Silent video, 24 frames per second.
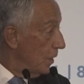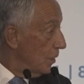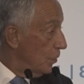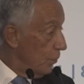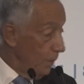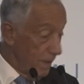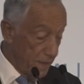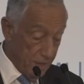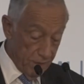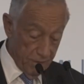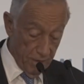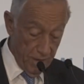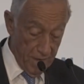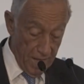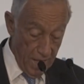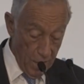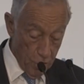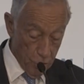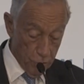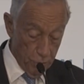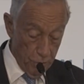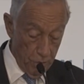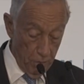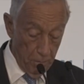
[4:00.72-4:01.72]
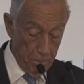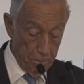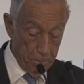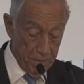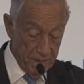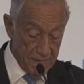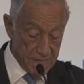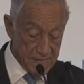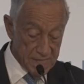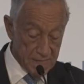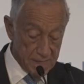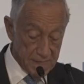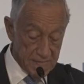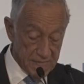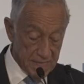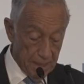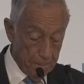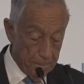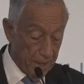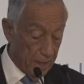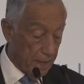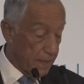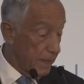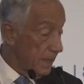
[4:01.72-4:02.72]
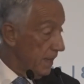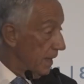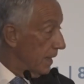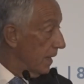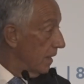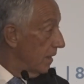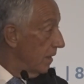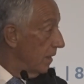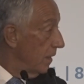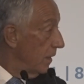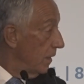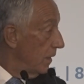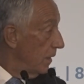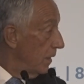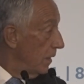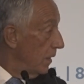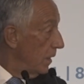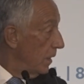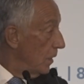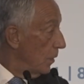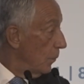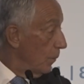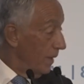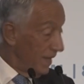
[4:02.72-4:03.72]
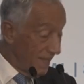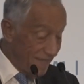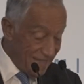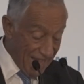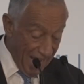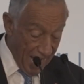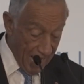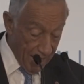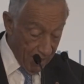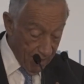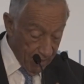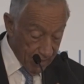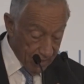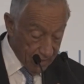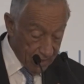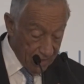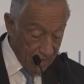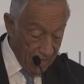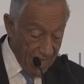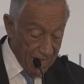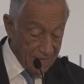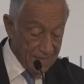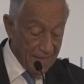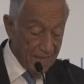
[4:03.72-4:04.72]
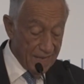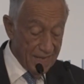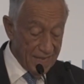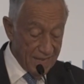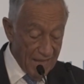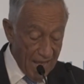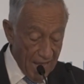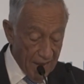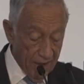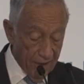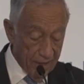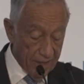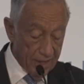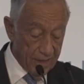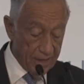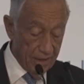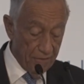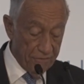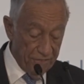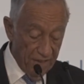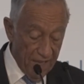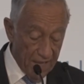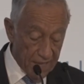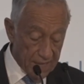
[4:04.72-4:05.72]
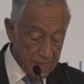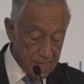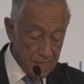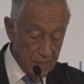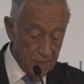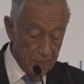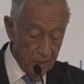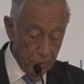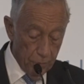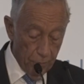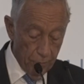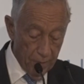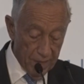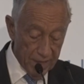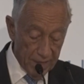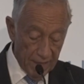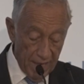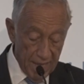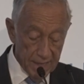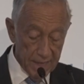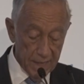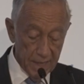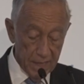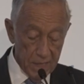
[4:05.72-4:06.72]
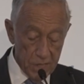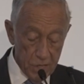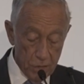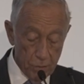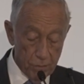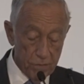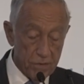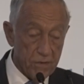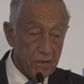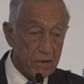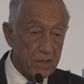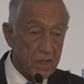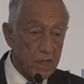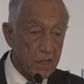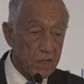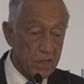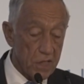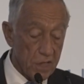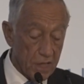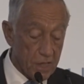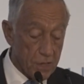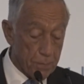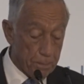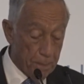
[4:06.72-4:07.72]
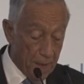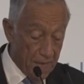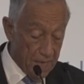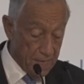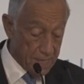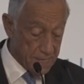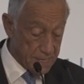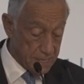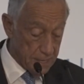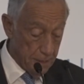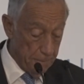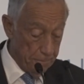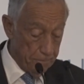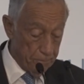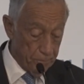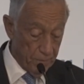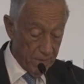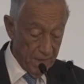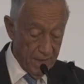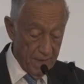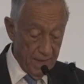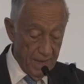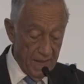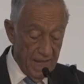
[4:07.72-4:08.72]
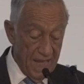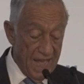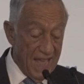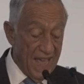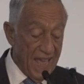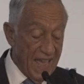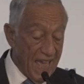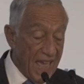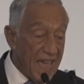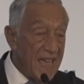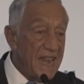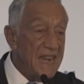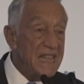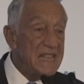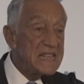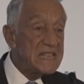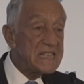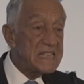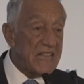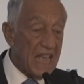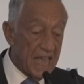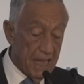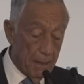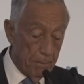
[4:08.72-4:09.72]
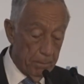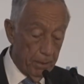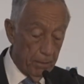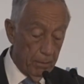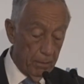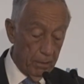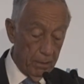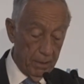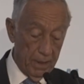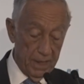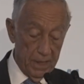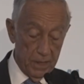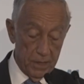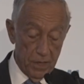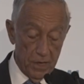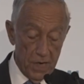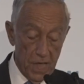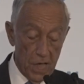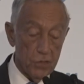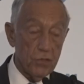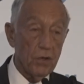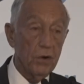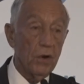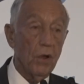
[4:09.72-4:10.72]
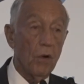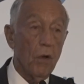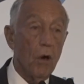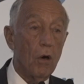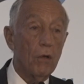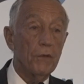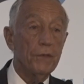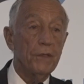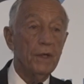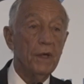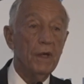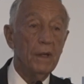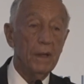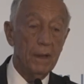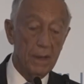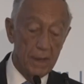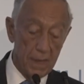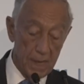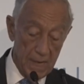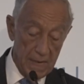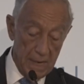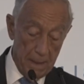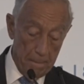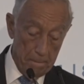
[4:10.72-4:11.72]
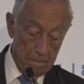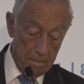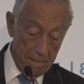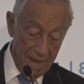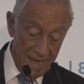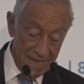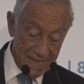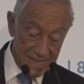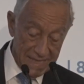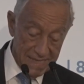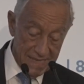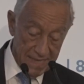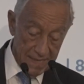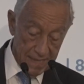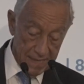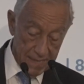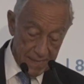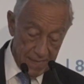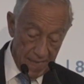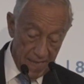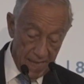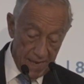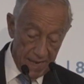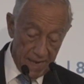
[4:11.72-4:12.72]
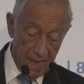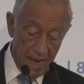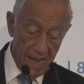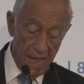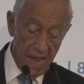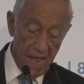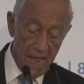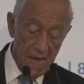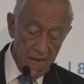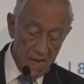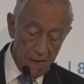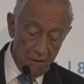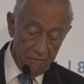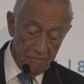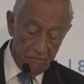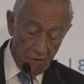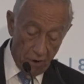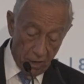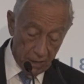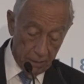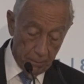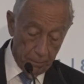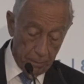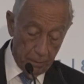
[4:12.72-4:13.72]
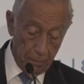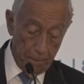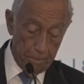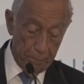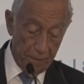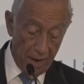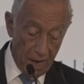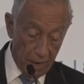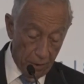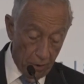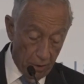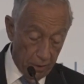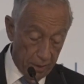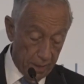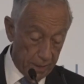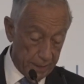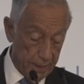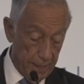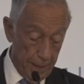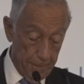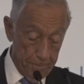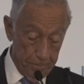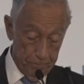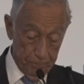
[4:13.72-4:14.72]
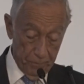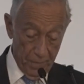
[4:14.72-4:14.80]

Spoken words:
to international peace and stability, with direct and indirect effects in Euro-Atlantic geostrategic space. Any stable international order makes it an unavoidable priority,